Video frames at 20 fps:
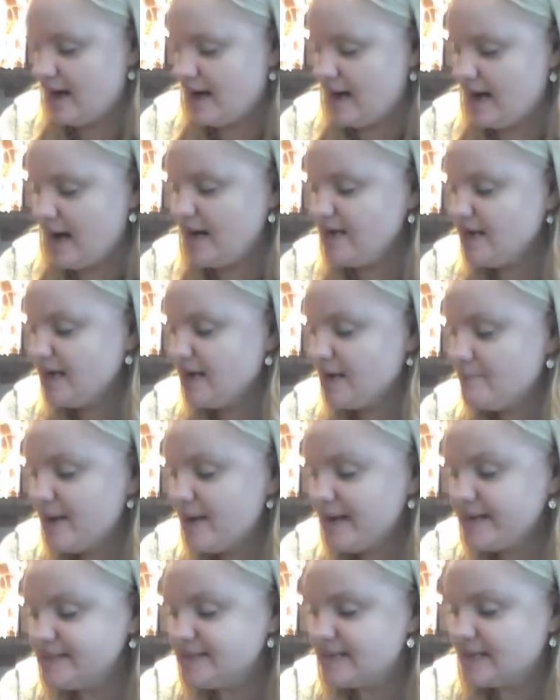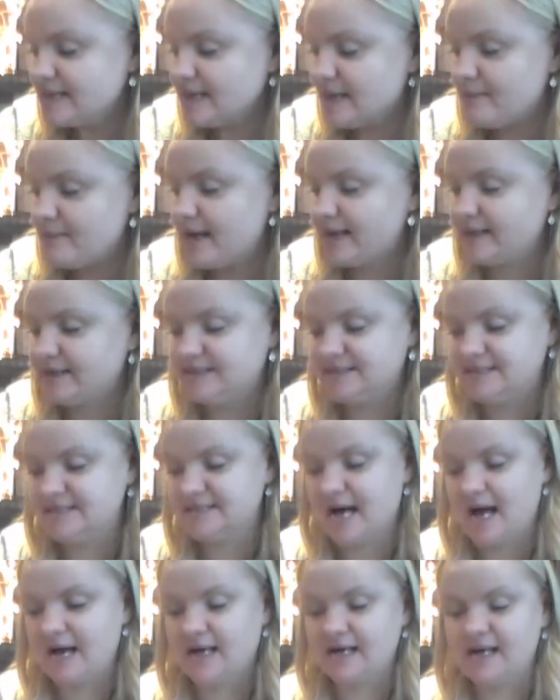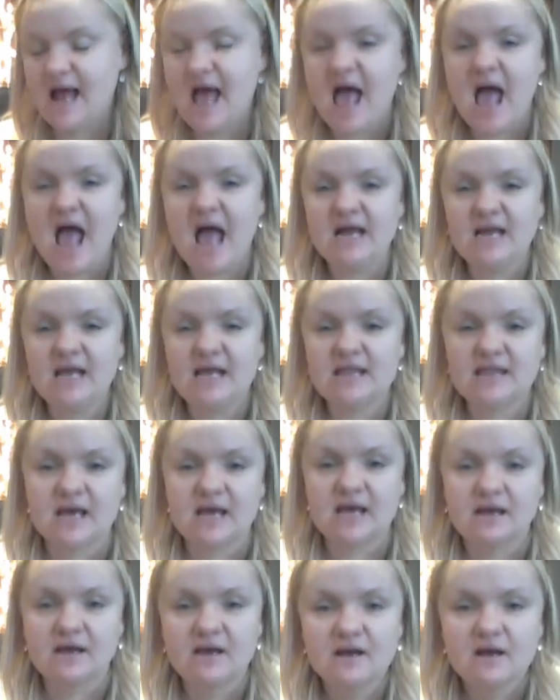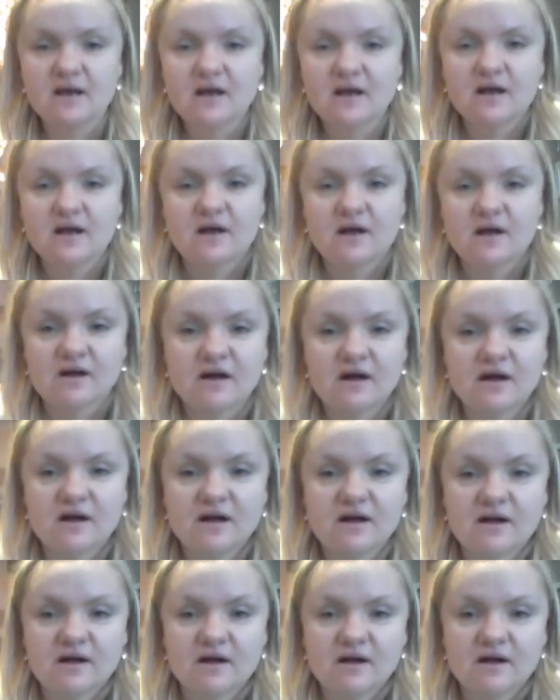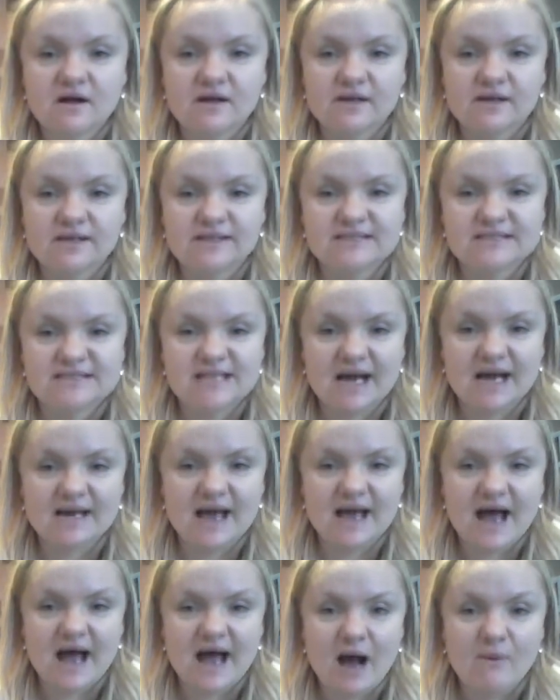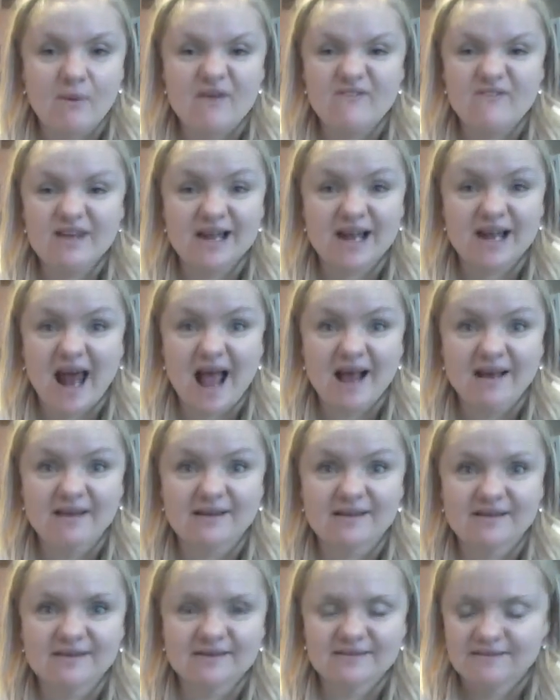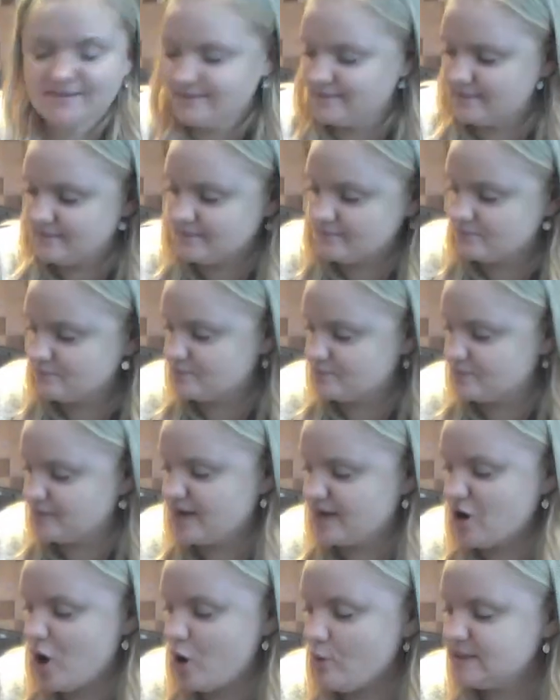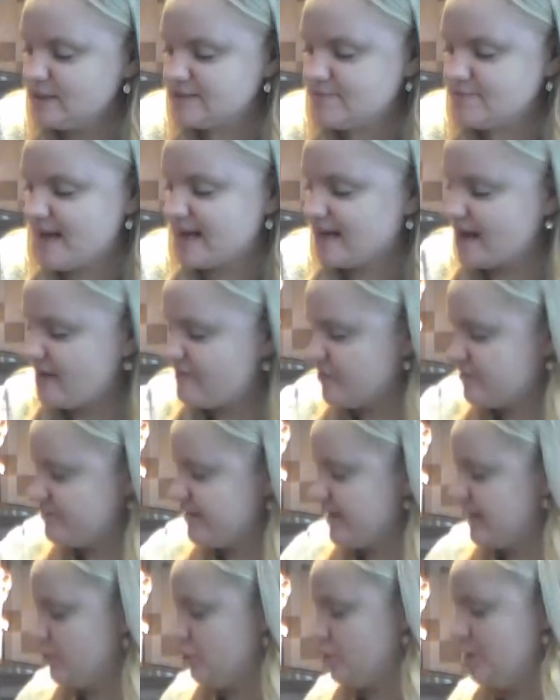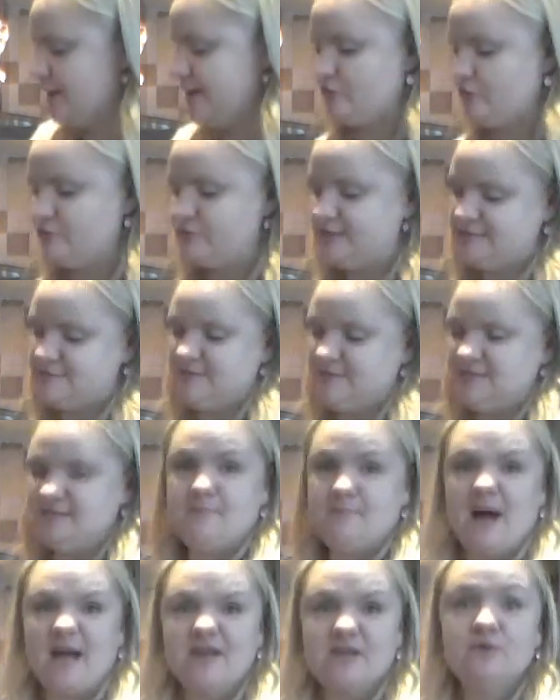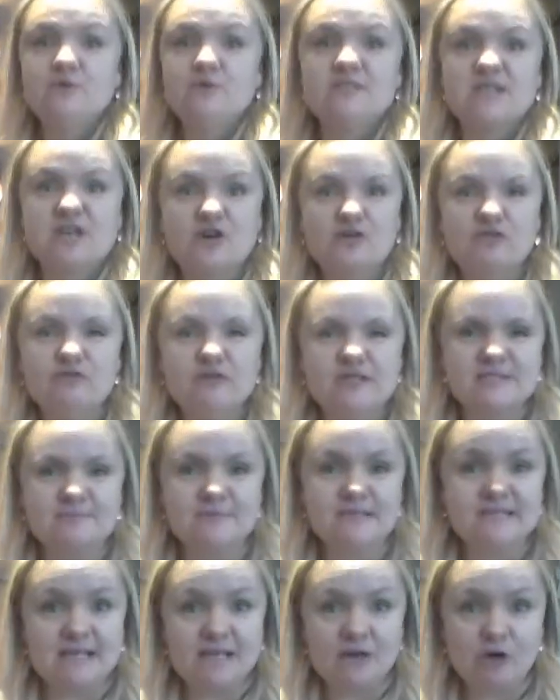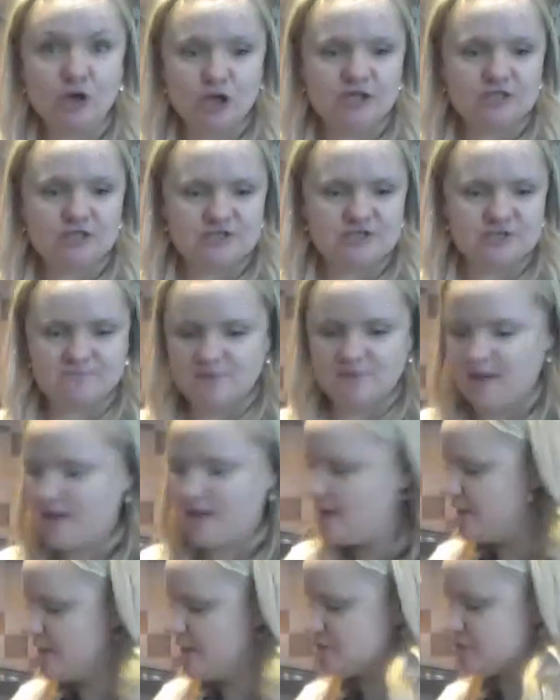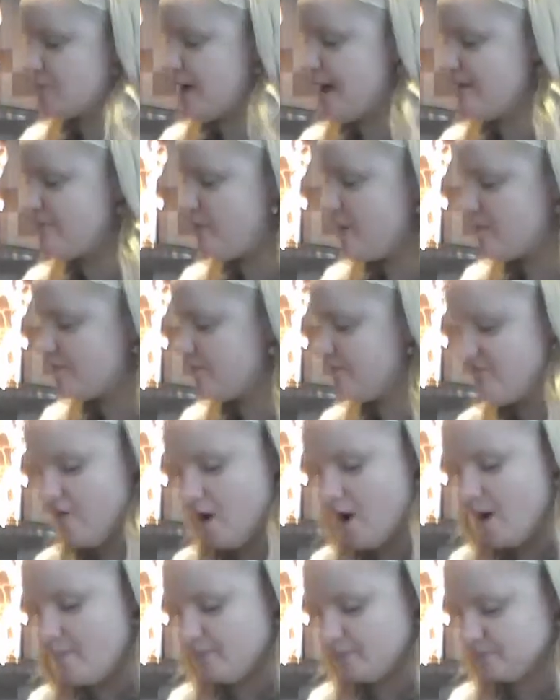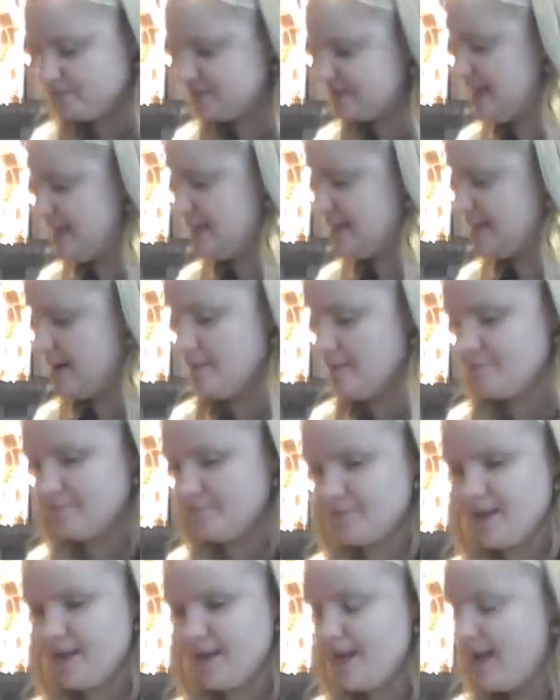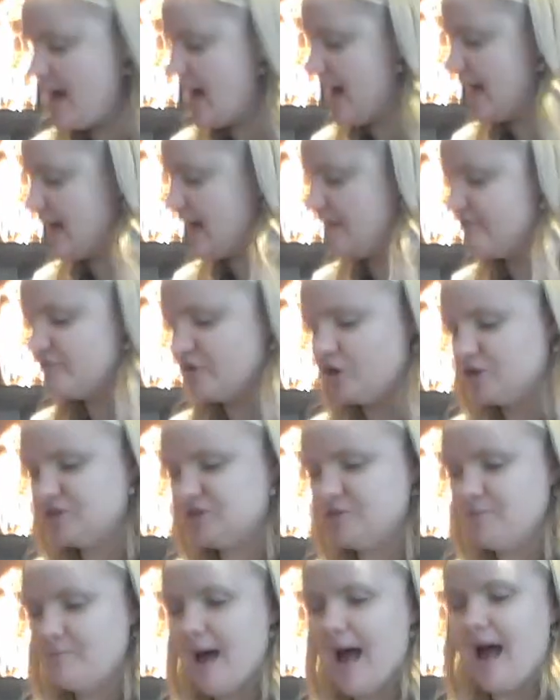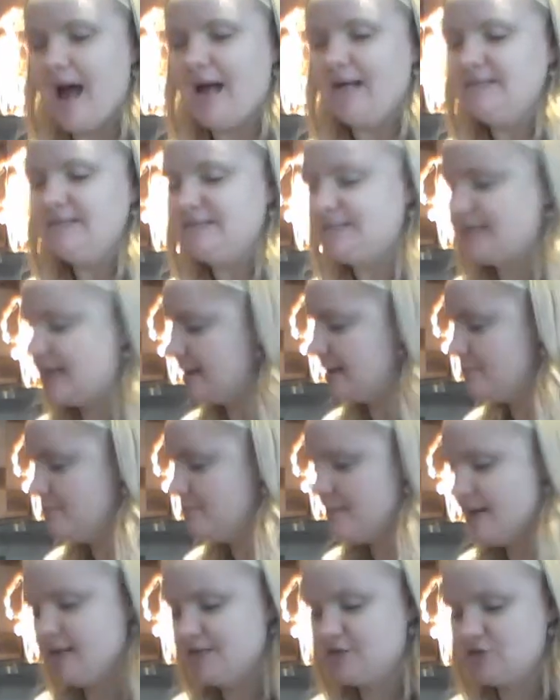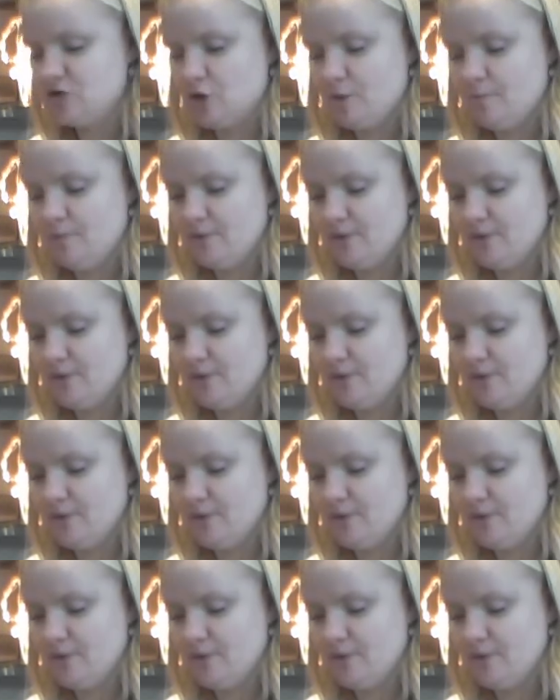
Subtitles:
And you can basically make your design anything. You can design it however you like. You can always make everything looking Christmassy by using Christmassy colours. So I've got the 4 buns here and I've got some icing made up.